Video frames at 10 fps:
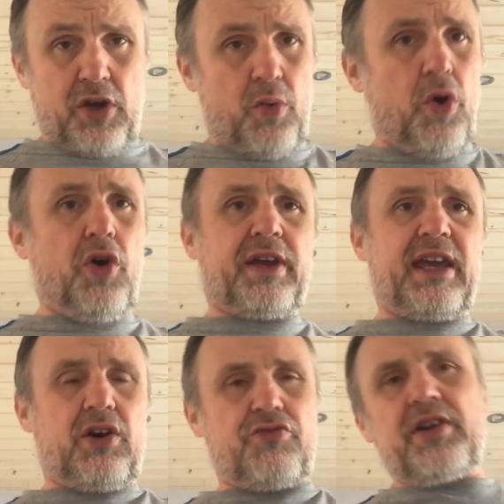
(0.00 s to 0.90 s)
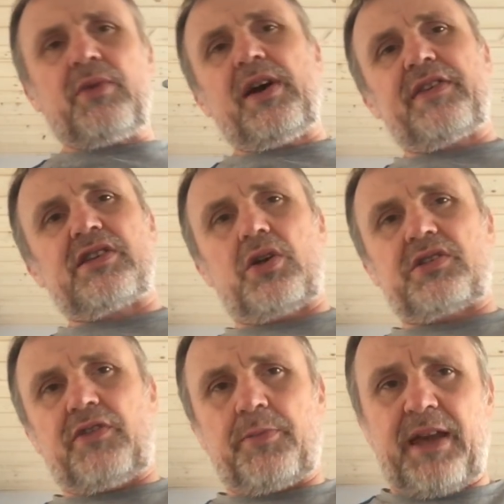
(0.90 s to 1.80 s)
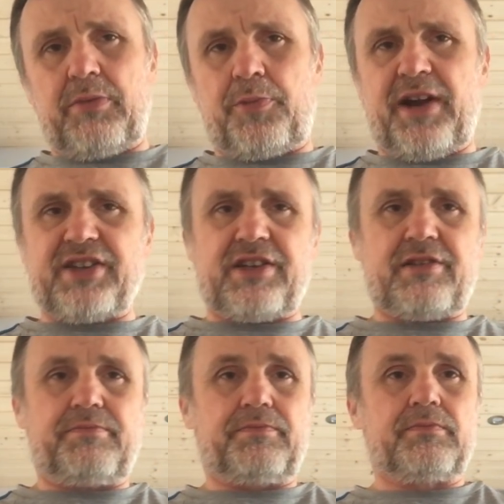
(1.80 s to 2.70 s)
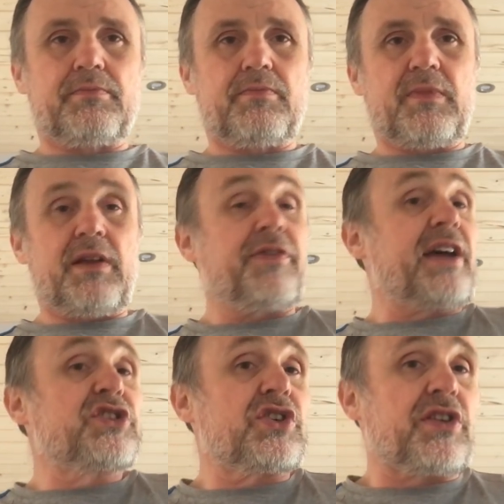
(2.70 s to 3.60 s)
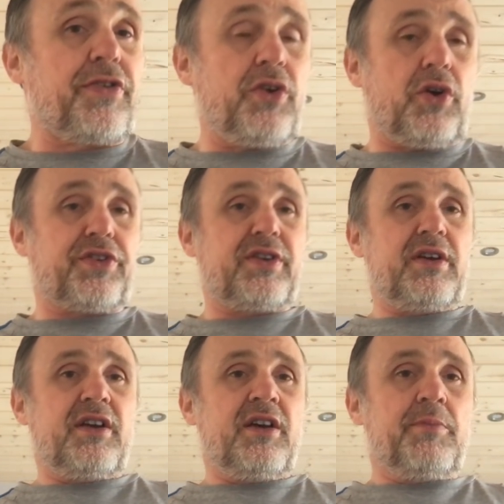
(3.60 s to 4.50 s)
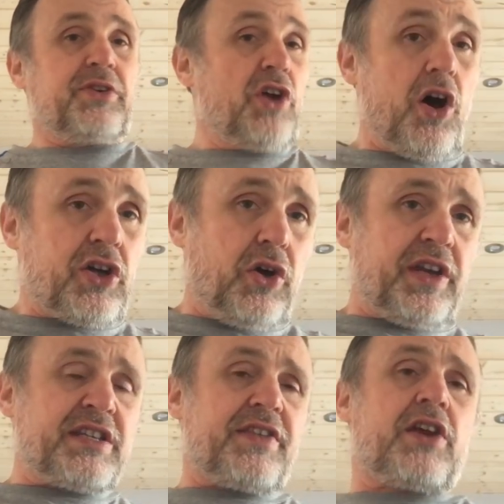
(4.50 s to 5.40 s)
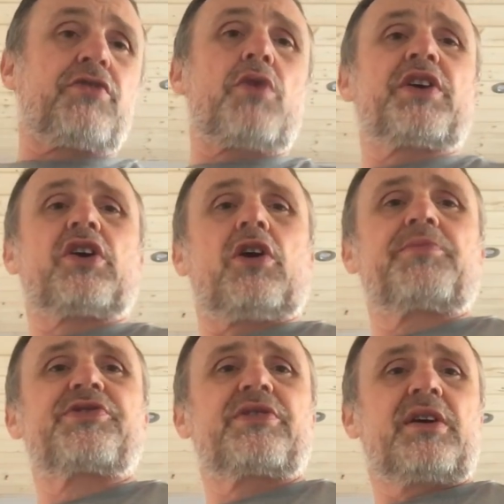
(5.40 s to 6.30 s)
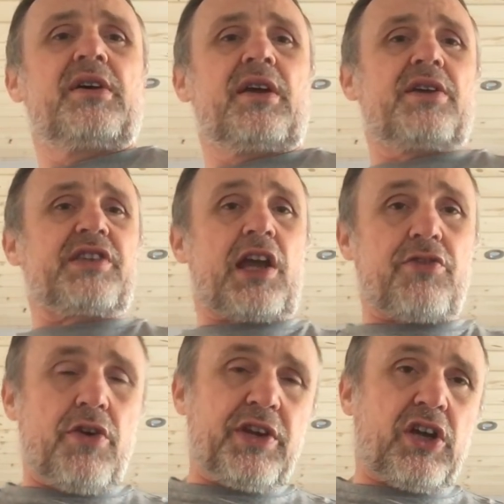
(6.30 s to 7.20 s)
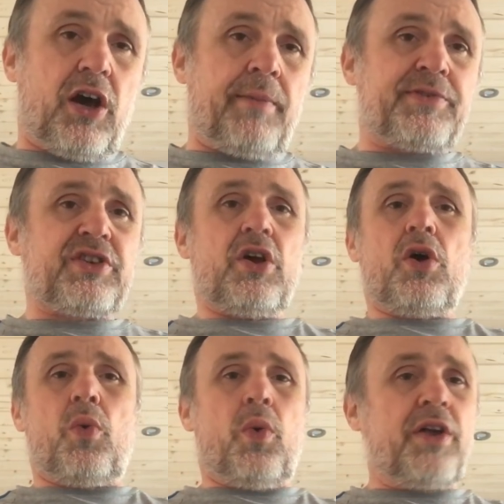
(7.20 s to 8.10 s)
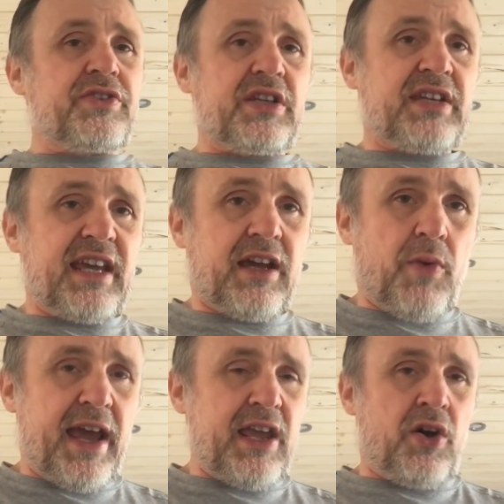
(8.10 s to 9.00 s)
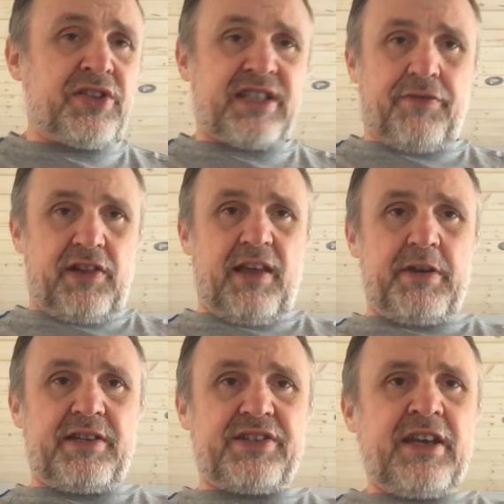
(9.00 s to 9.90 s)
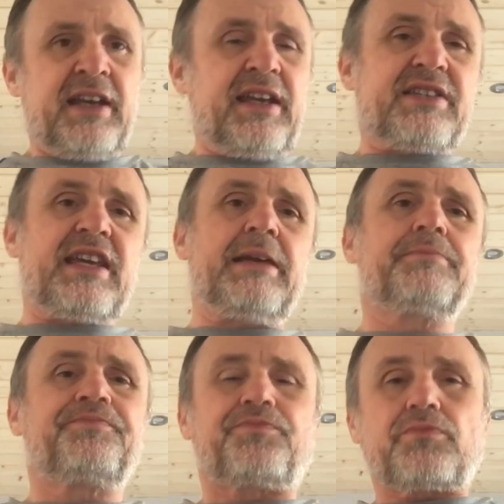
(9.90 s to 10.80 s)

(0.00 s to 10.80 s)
go walking or running where there's lots of other people present? That's just a thought. But not according to the Corona cops, because the Corona cops want to take away your civil liberties. You see,